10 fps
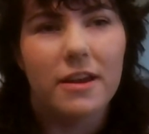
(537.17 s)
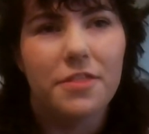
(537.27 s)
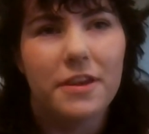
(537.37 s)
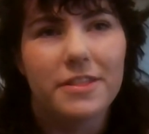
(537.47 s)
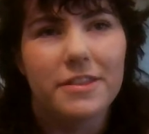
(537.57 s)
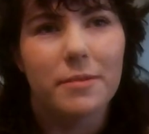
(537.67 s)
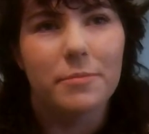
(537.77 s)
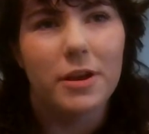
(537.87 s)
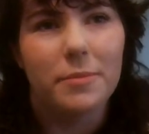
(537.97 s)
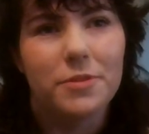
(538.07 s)
And I think that
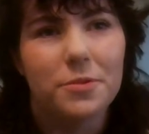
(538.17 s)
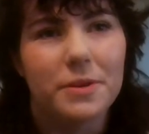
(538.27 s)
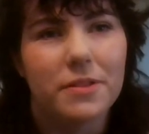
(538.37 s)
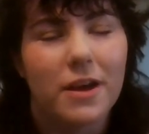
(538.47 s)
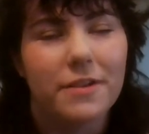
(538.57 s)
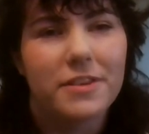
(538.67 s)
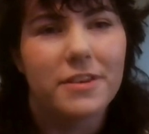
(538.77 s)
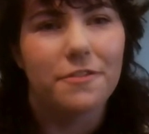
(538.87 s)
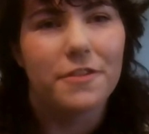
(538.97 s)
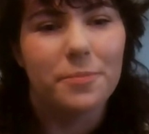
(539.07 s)
sometimes doing live
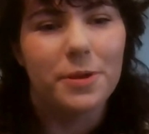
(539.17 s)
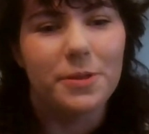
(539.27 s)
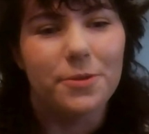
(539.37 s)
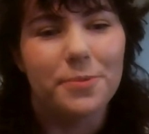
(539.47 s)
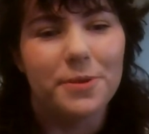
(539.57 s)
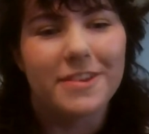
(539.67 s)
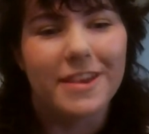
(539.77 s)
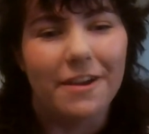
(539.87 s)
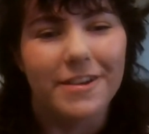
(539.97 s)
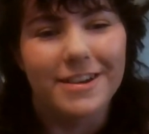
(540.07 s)
stuff can be a little bit
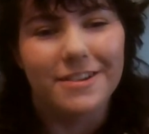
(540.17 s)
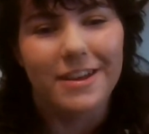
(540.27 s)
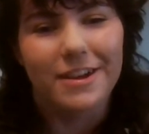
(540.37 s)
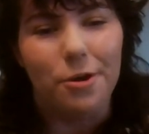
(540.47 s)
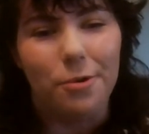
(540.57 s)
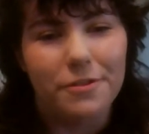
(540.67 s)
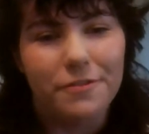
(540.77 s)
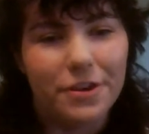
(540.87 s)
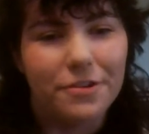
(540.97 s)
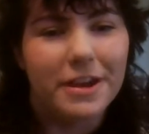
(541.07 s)
scary because you're like, oh, what
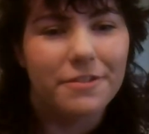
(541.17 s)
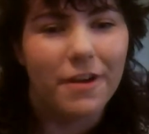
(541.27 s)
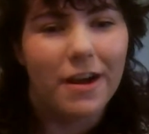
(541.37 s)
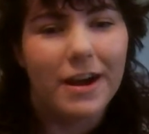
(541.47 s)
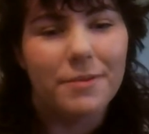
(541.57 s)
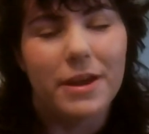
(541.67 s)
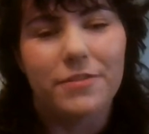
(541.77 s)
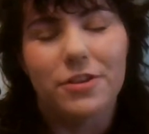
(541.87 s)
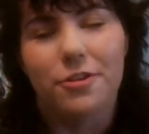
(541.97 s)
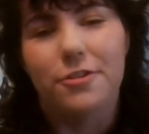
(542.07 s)
if I don't get it right? And you
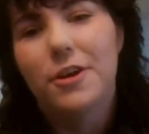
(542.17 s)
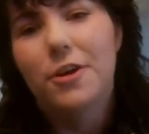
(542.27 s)
have to go